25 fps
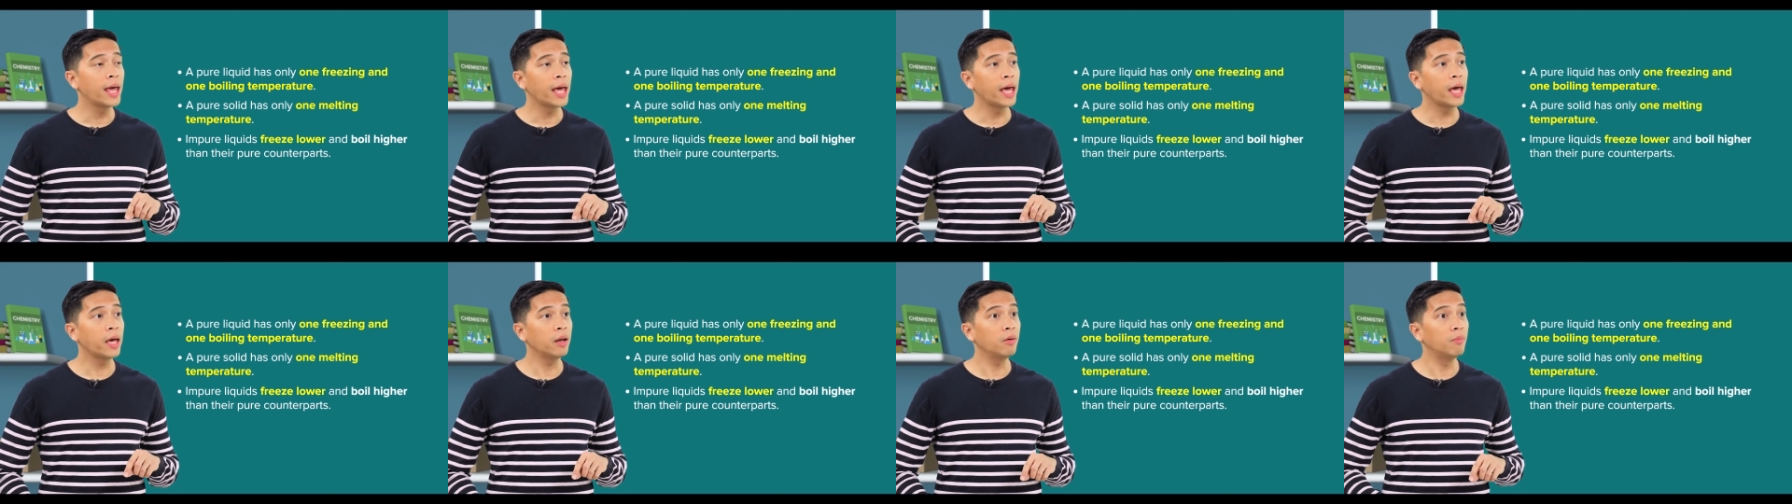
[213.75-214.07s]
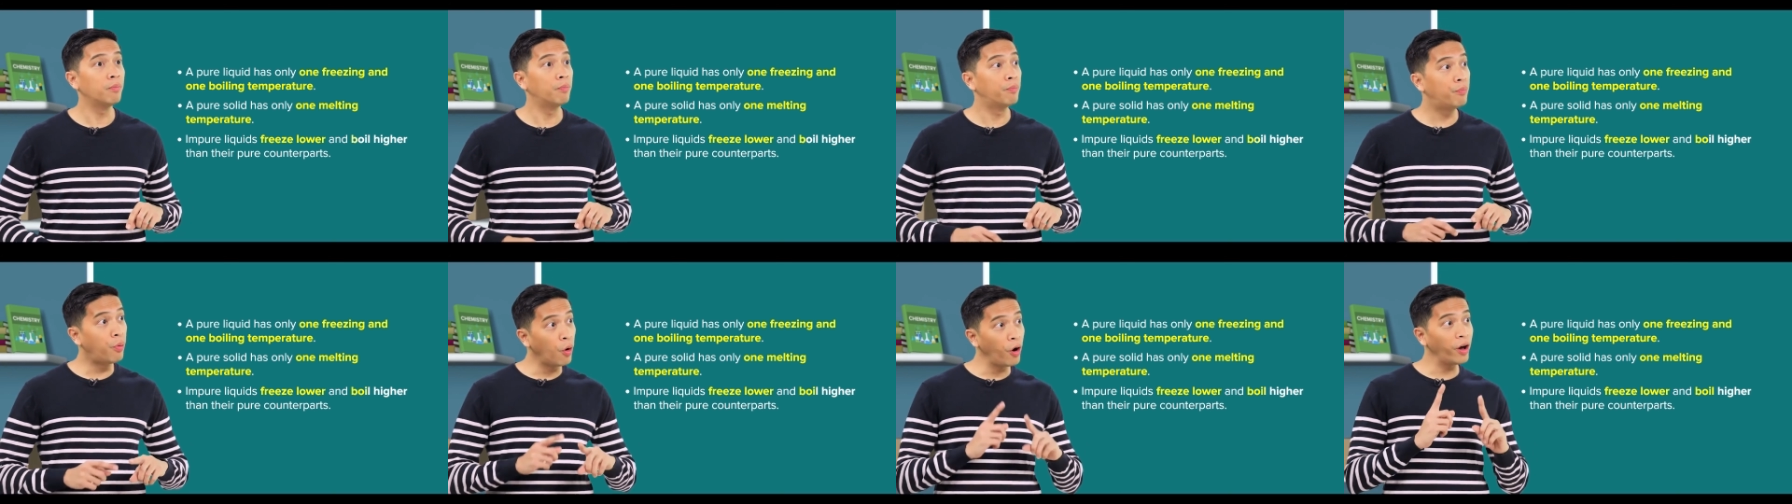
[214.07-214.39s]

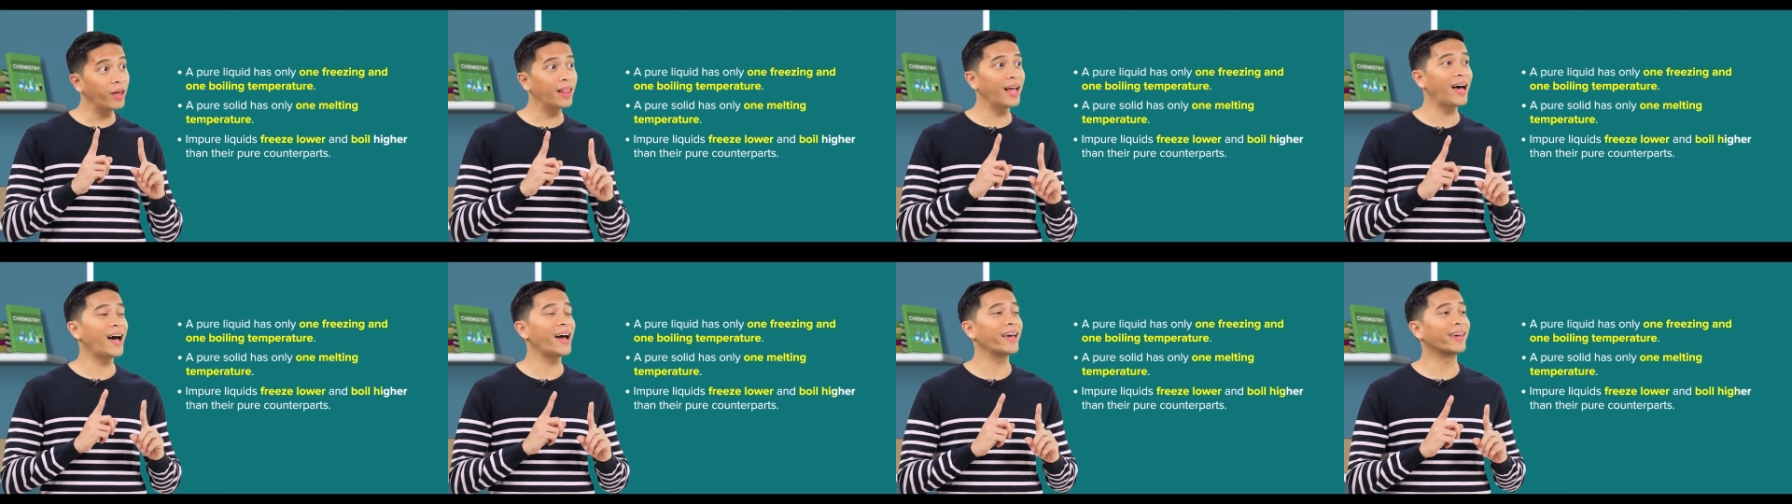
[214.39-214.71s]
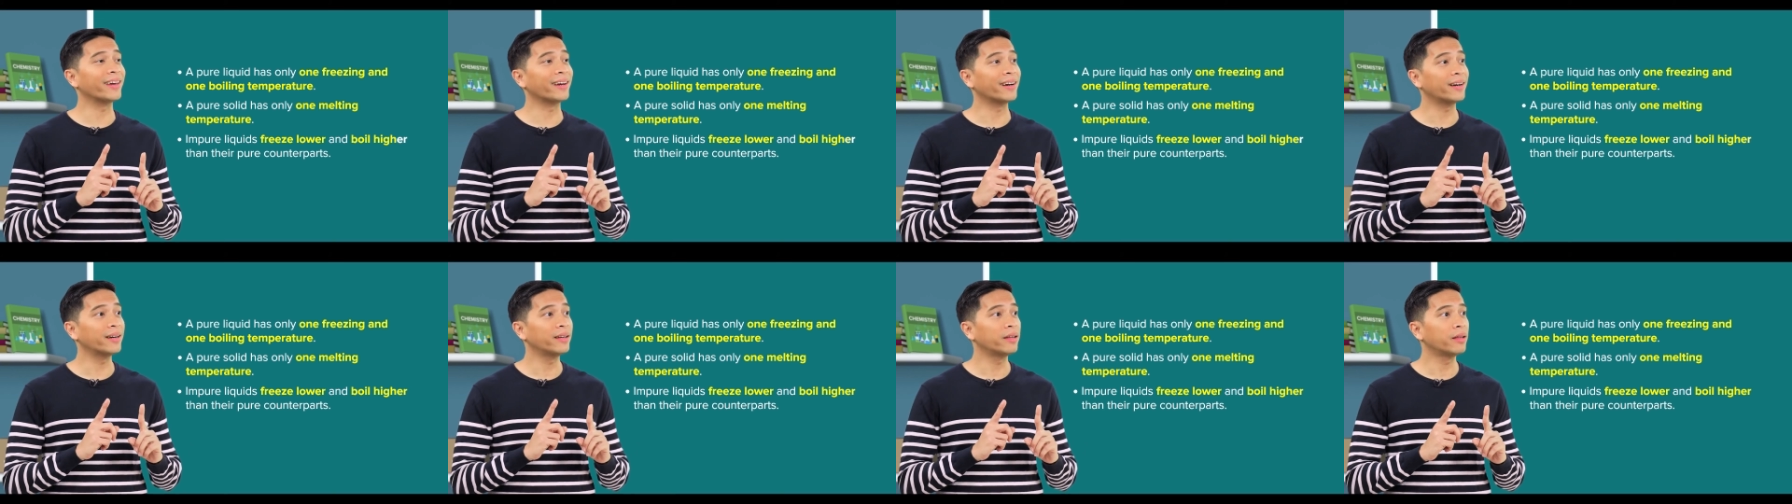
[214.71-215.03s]
and boil
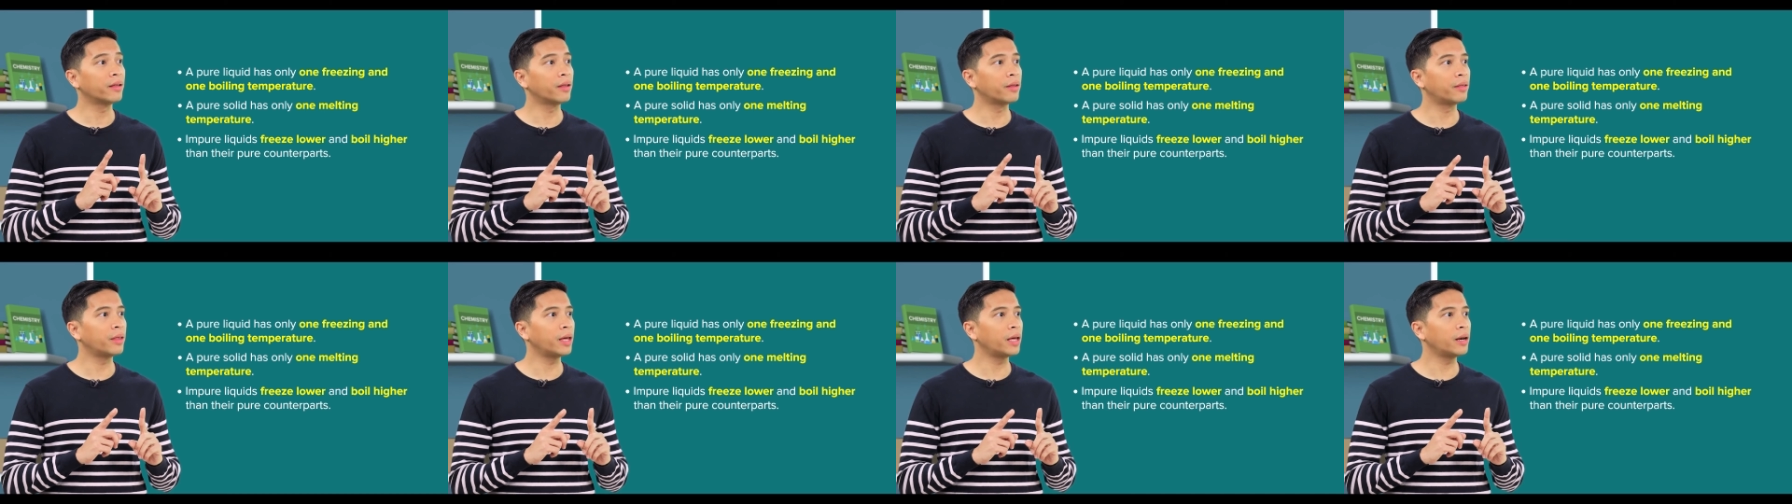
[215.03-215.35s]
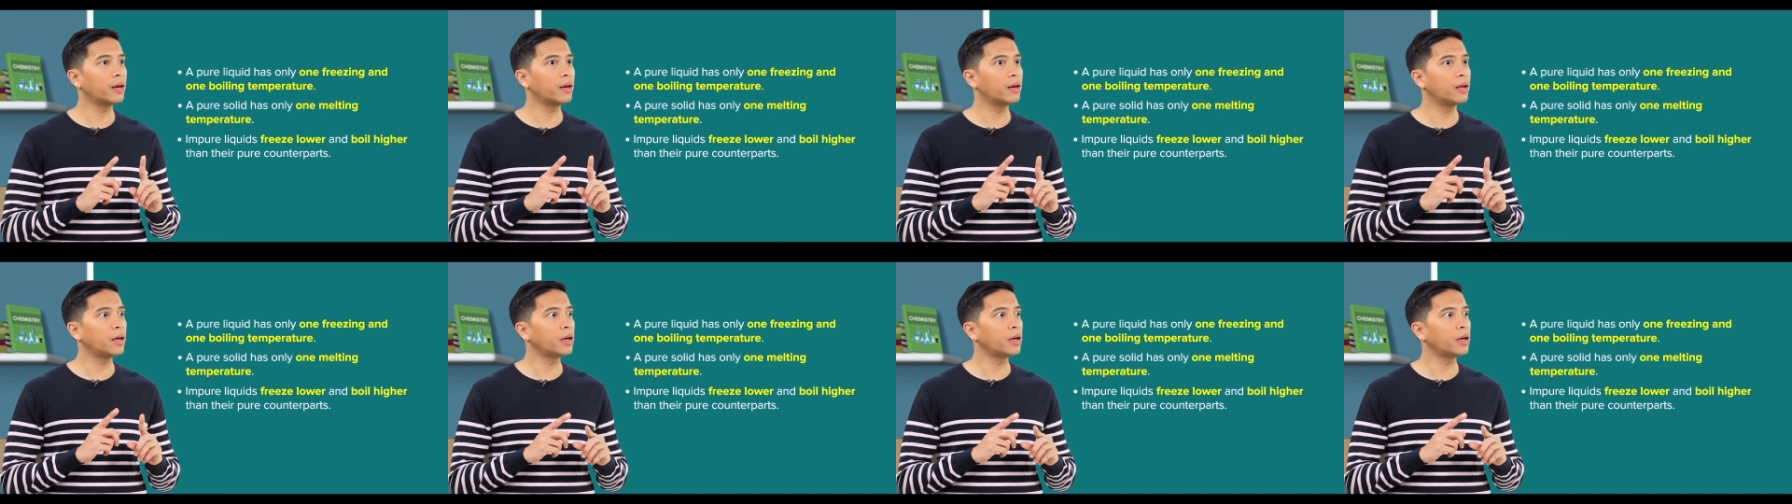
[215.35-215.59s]
higher than